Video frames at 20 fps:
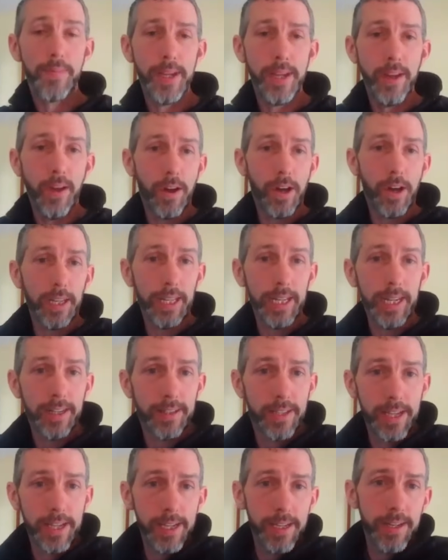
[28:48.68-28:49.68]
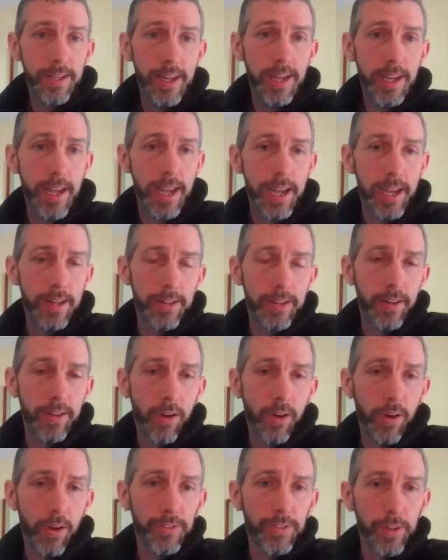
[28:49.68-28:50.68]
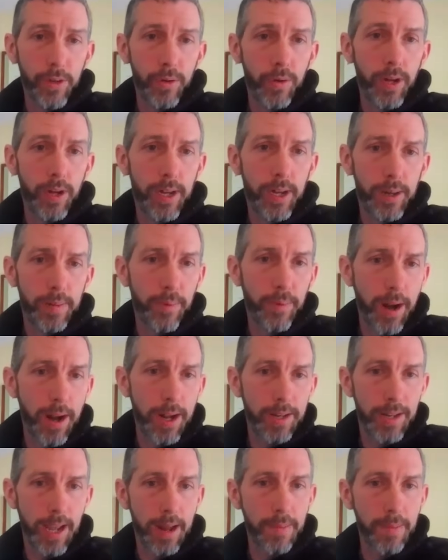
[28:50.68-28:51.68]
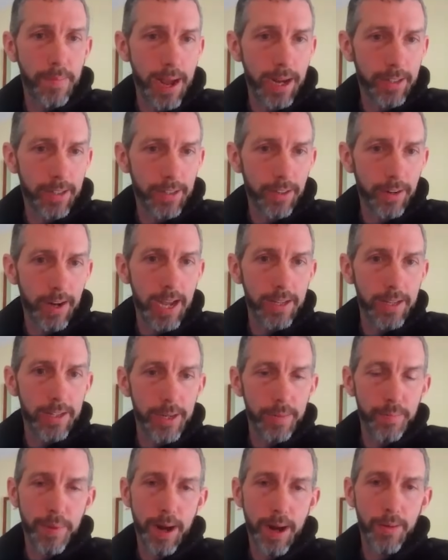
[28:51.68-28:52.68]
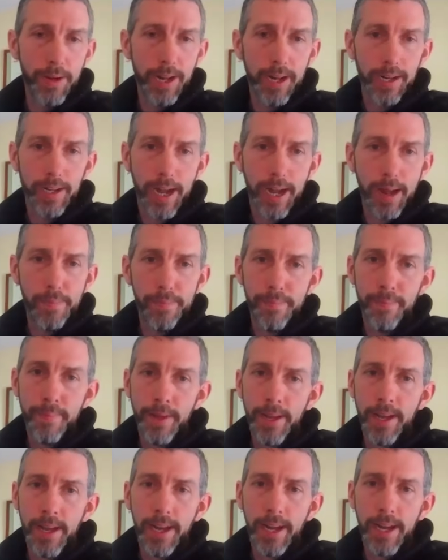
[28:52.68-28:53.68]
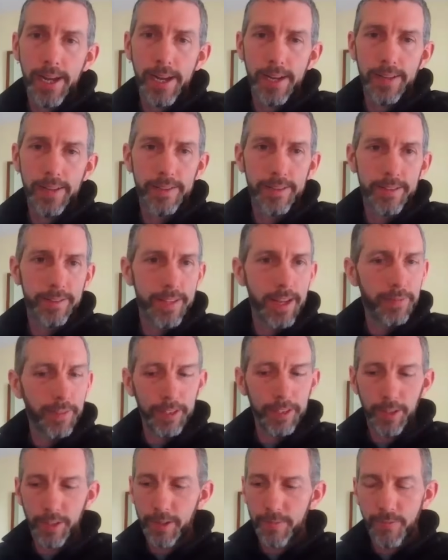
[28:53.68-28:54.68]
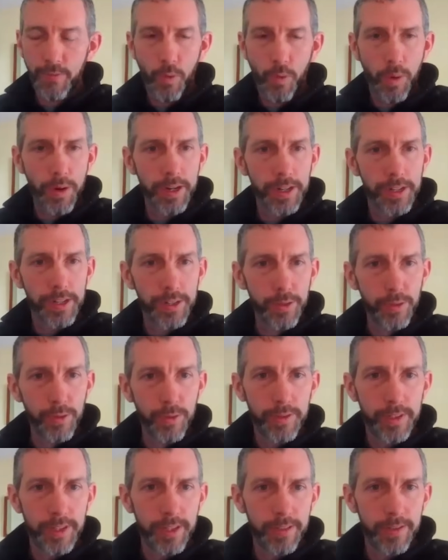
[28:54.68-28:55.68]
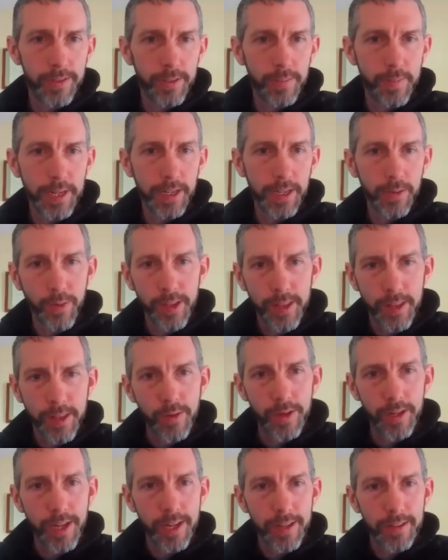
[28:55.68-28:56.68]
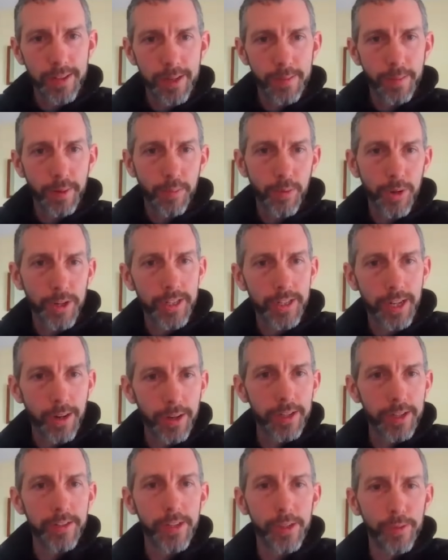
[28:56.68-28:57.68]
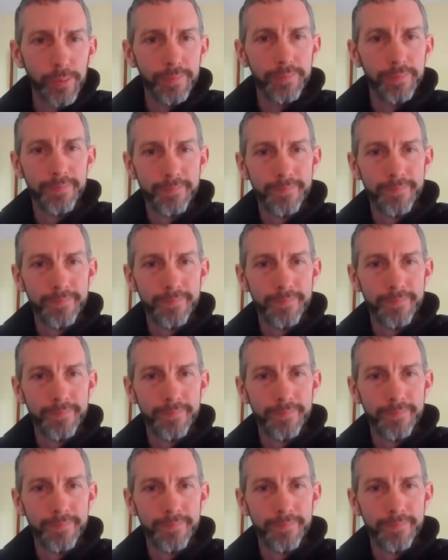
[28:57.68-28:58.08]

me on LinkedIn, and also brian.baxter@chinpower.com. Definitely looking forward to speaking with you again, Tim. I appreciate all you do.